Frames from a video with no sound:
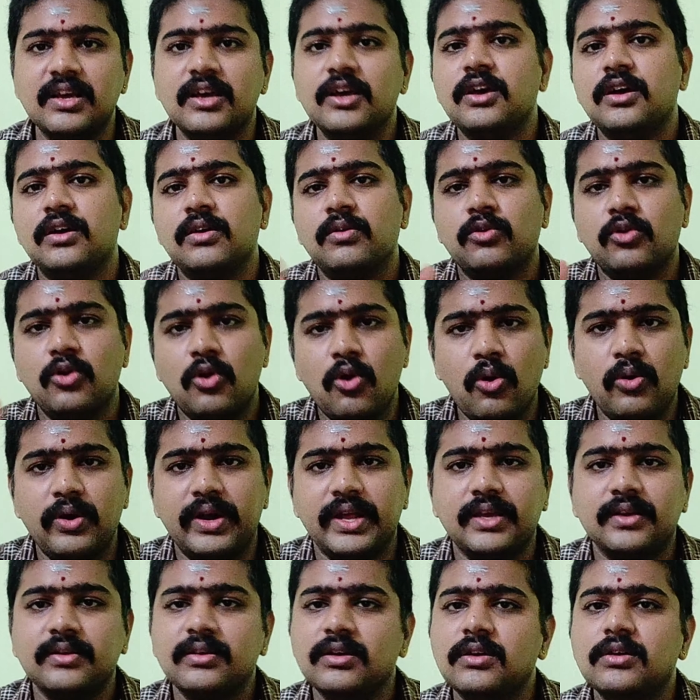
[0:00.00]
coding.
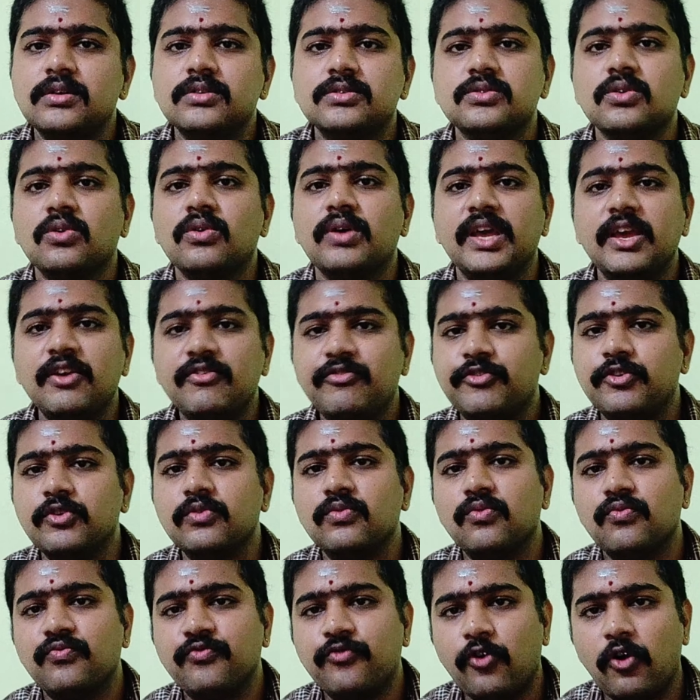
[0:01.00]
So if you
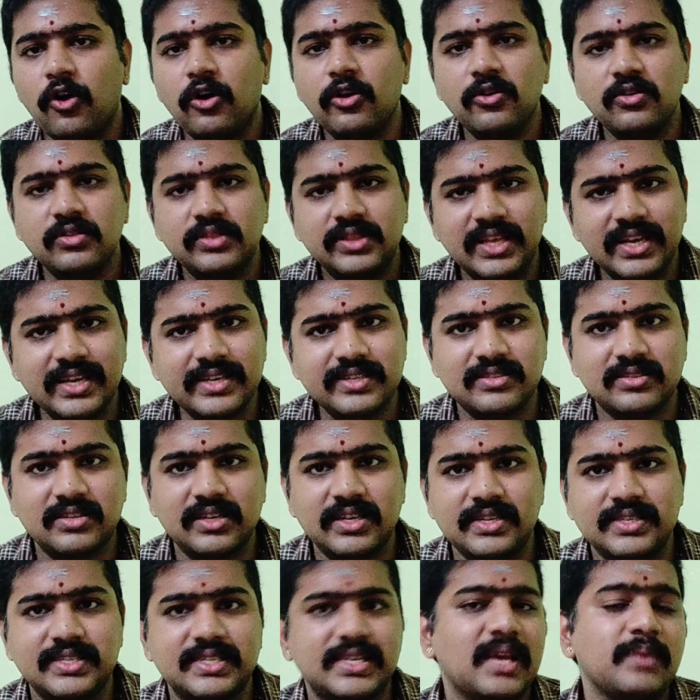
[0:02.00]
follow these three
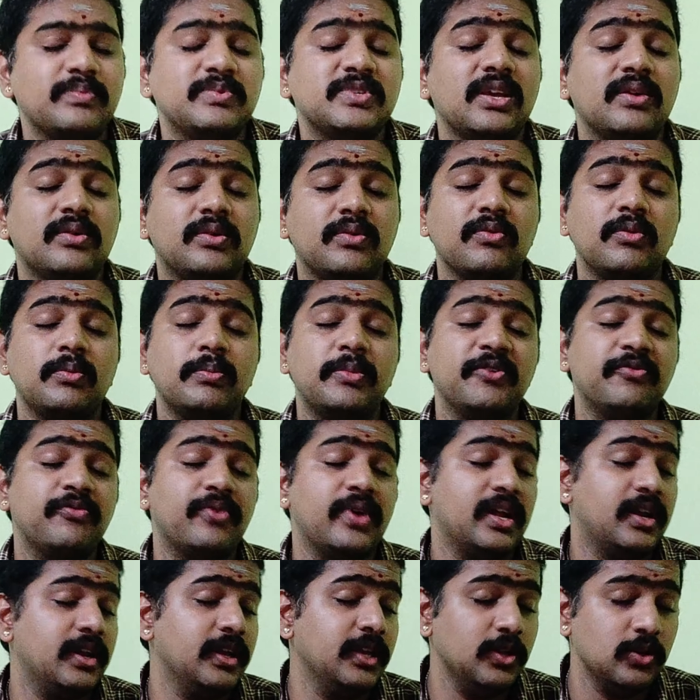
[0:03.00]
steps, it will be very
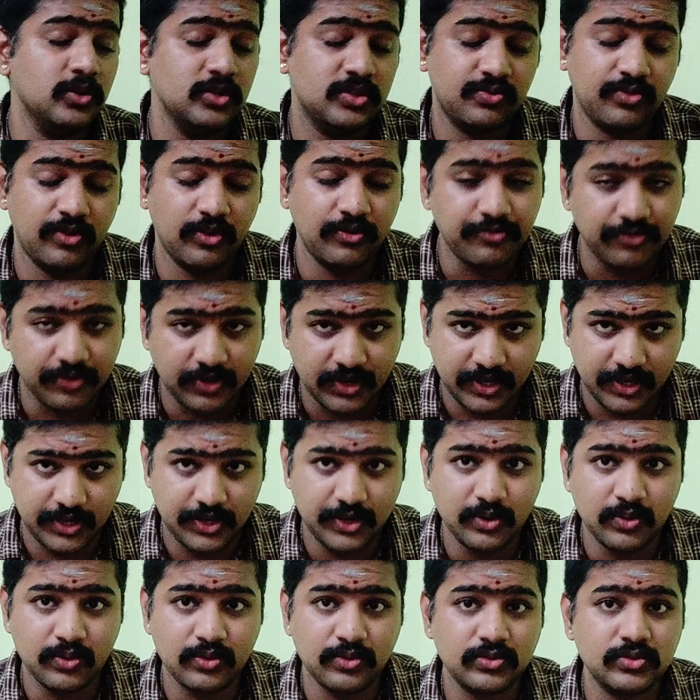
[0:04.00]
useful for you
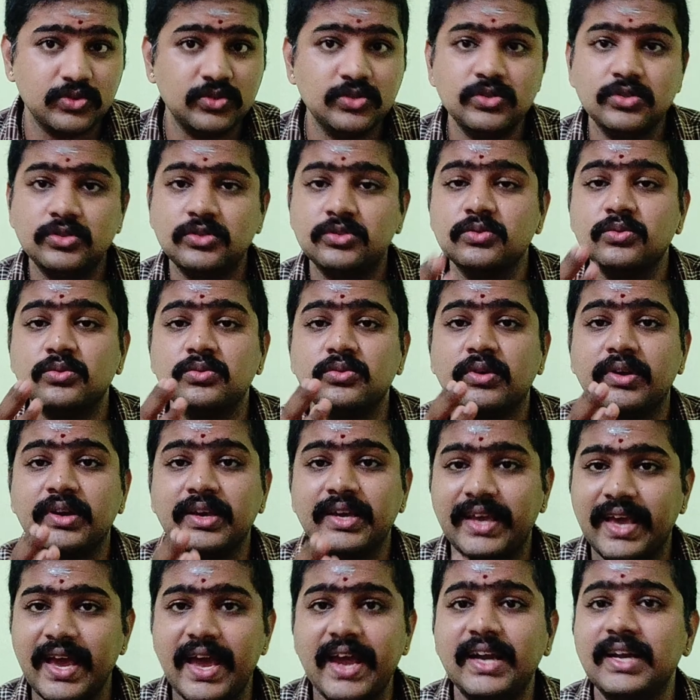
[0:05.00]
to
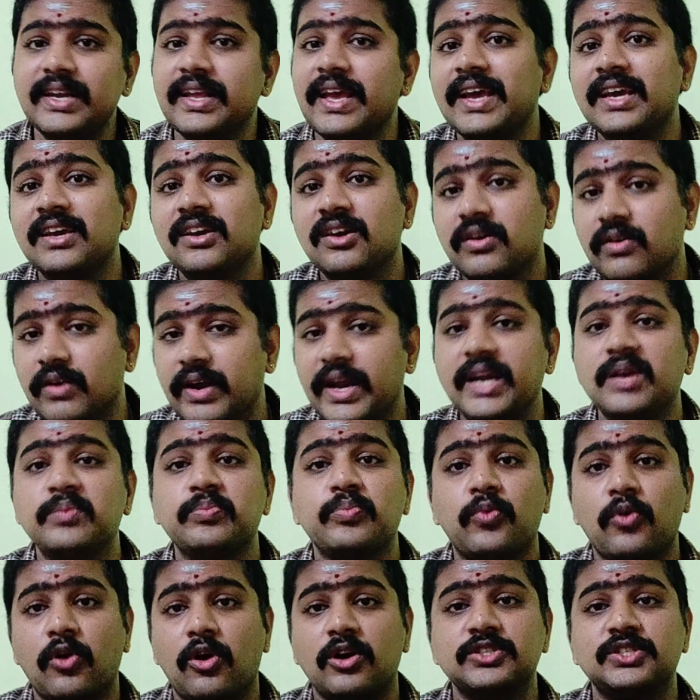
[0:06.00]
get a great
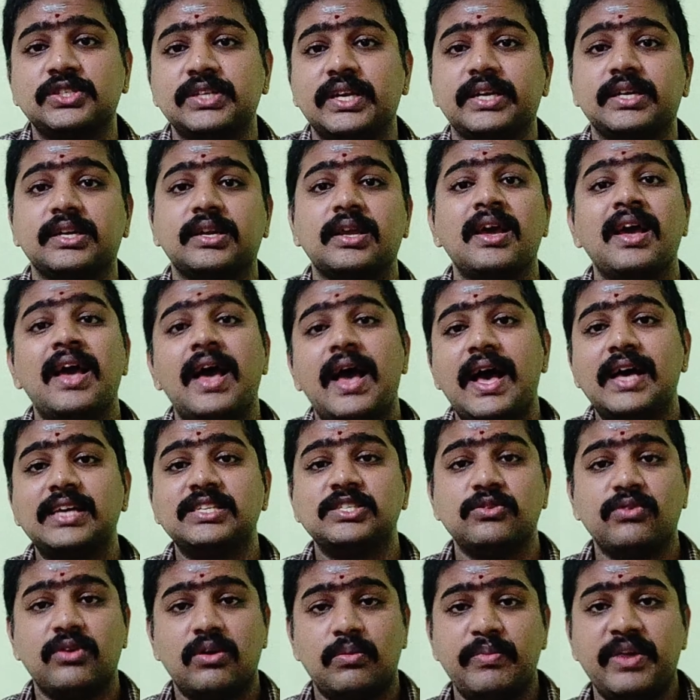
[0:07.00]
project as your
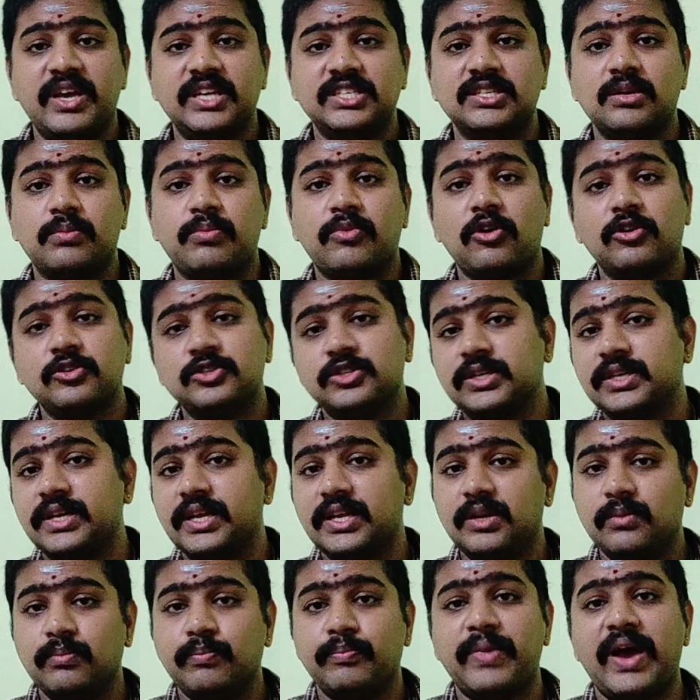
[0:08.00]
major project in
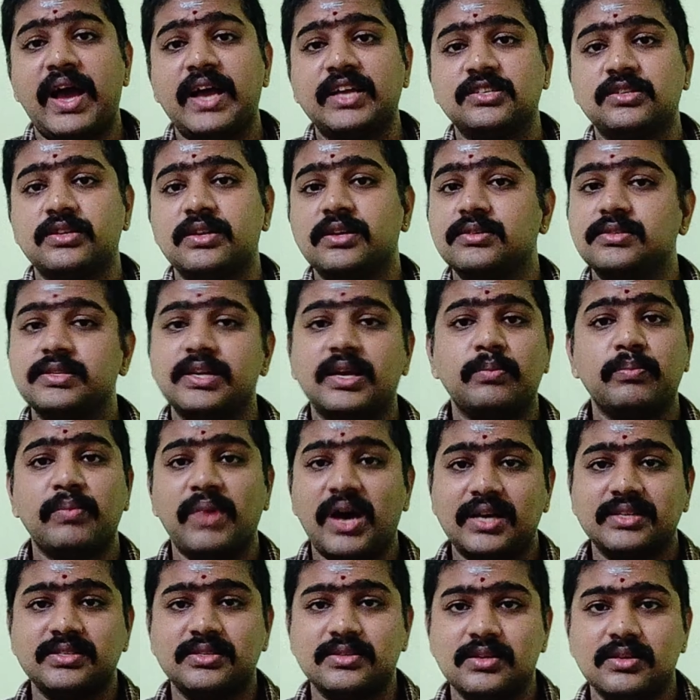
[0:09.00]
bachelor's and
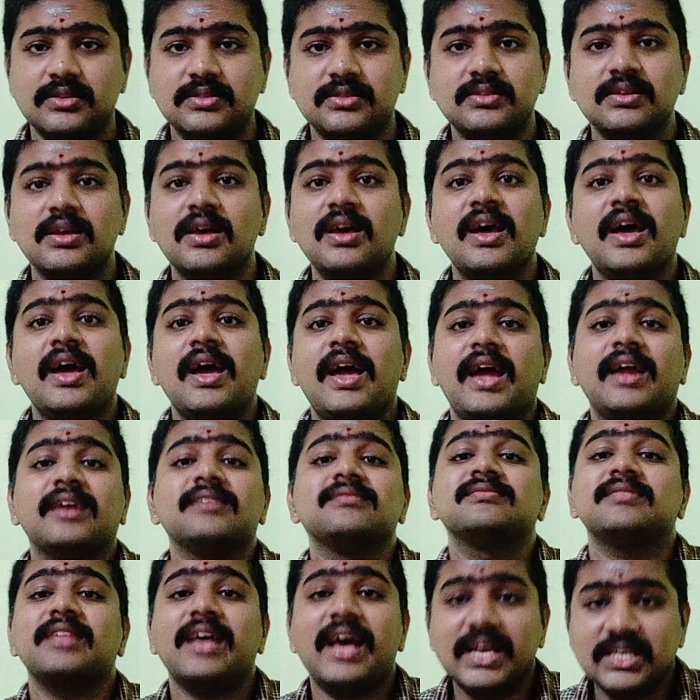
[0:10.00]
master's. And
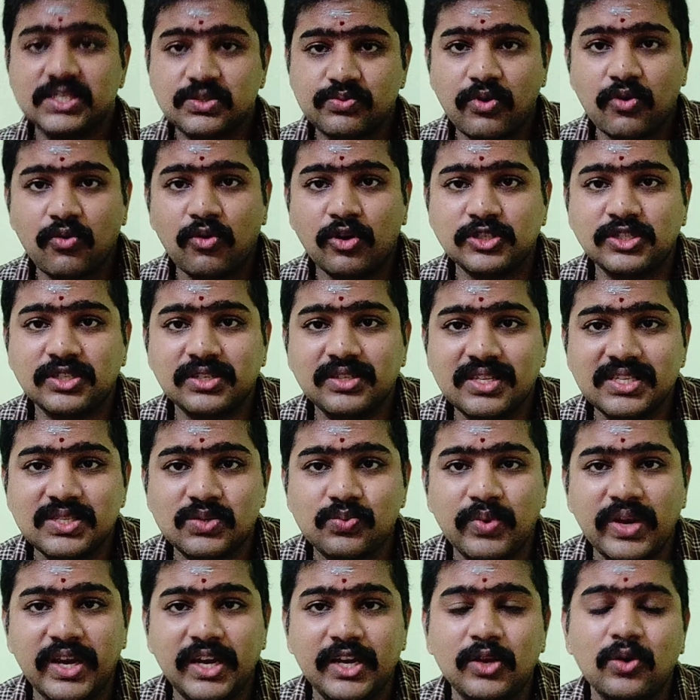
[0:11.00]
thanks for watching this
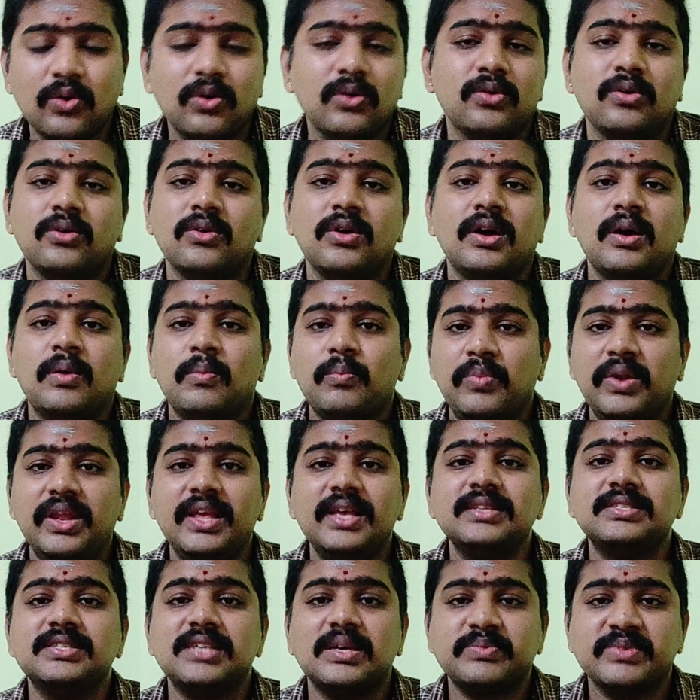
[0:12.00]
video. Please
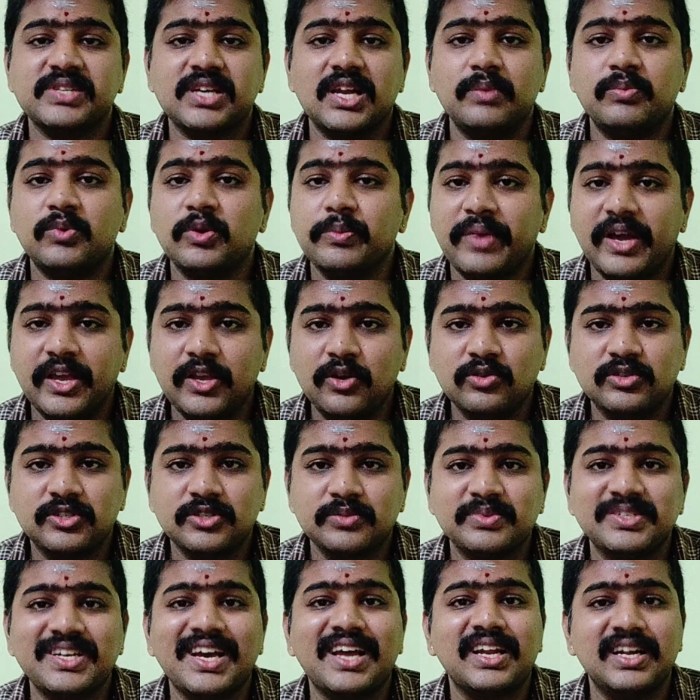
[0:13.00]
subscribe to my YouTube
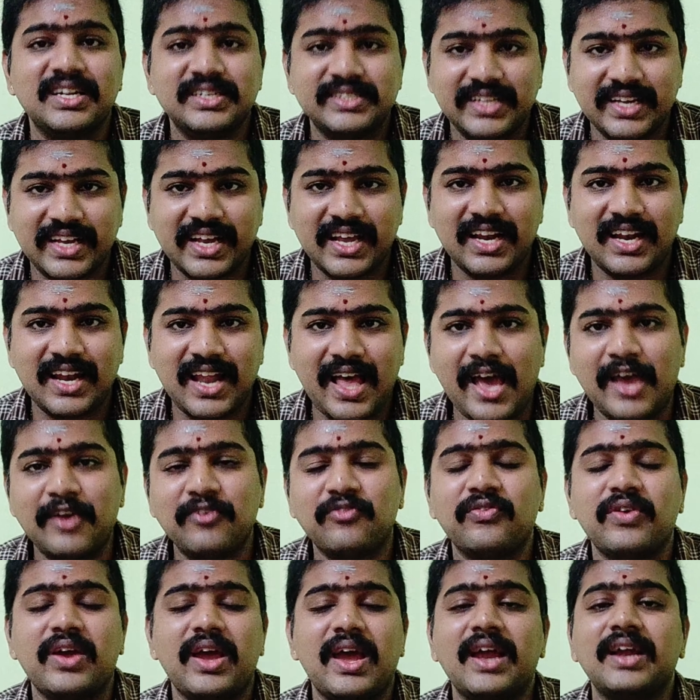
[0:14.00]
channel Tech and Life,
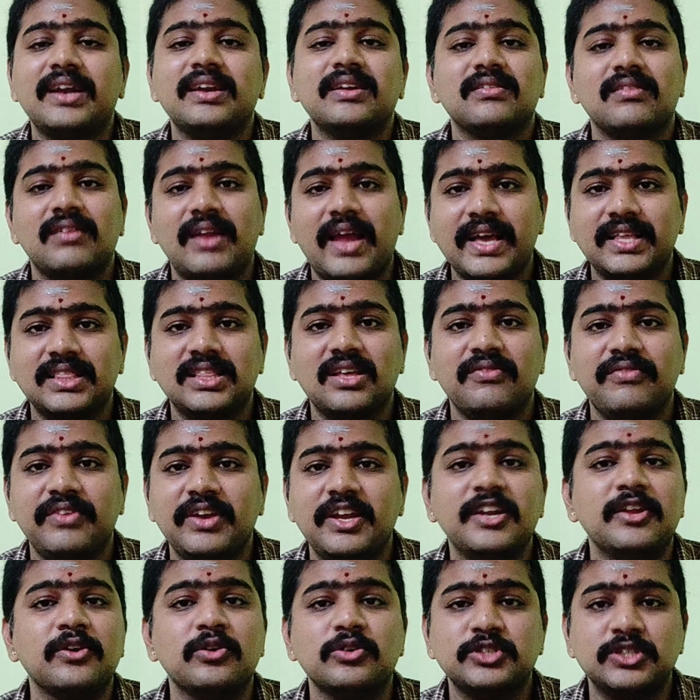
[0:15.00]
and like the video,
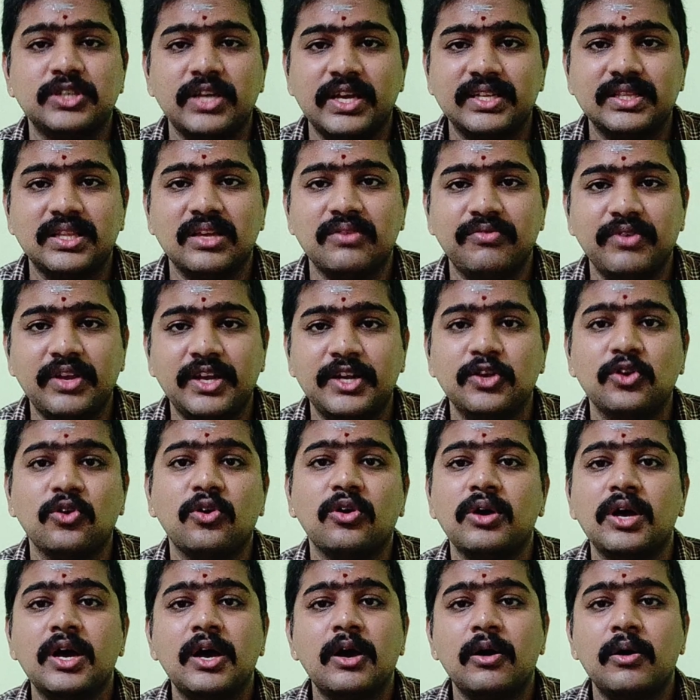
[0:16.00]
share the video.
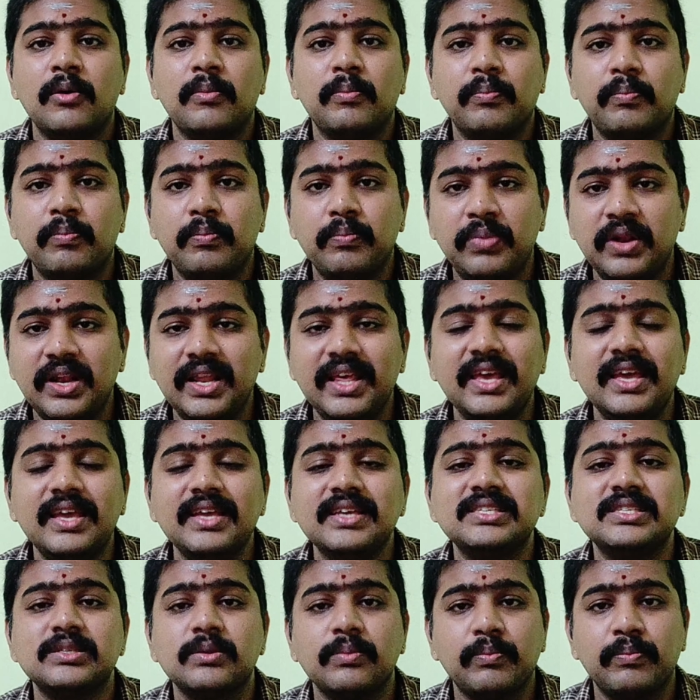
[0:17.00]
Please
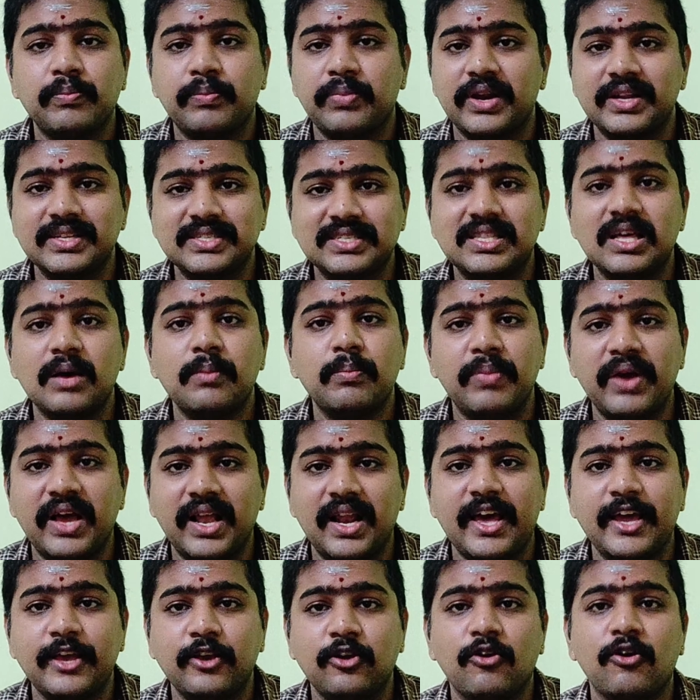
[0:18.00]
press the bell
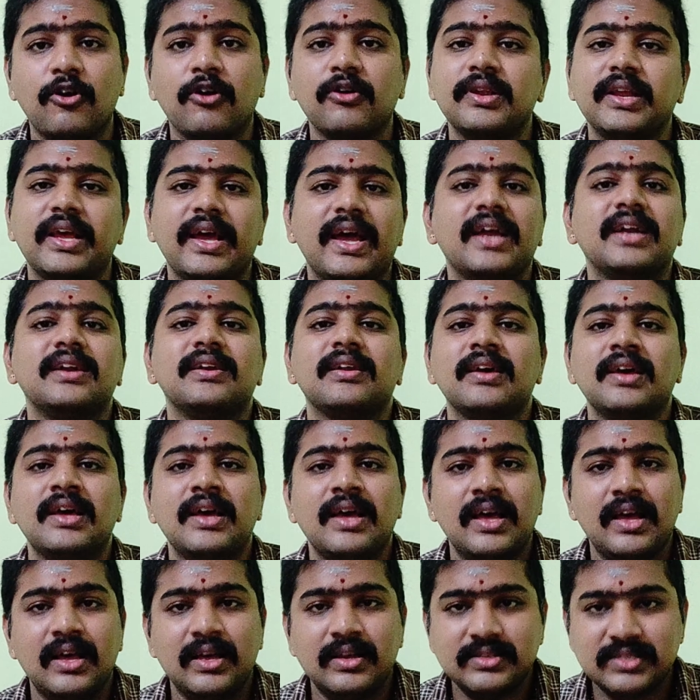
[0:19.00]
icon and
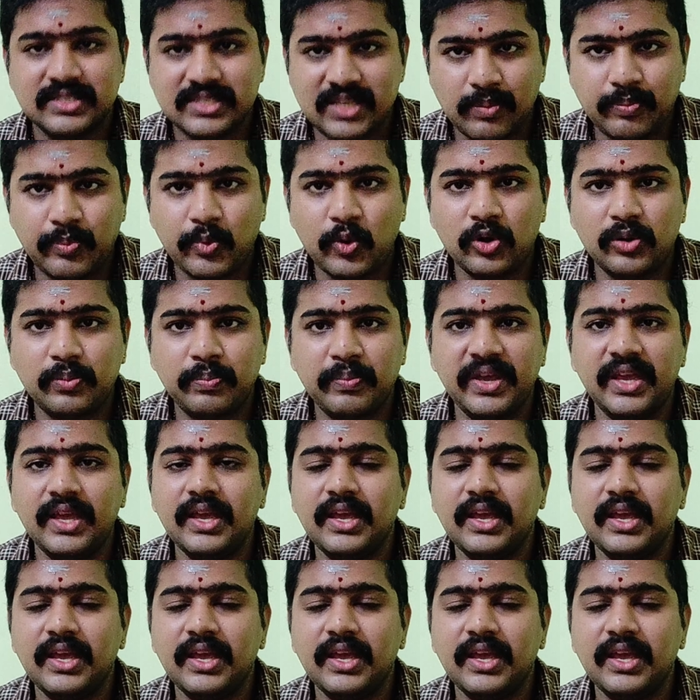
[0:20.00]
support me.